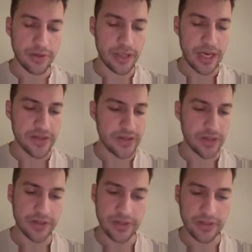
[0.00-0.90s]
the
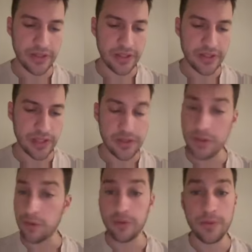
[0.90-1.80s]
SL to, let's say,
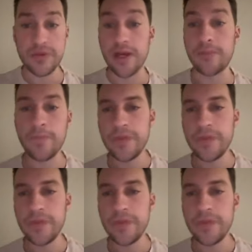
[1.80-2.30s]
2 or 3%.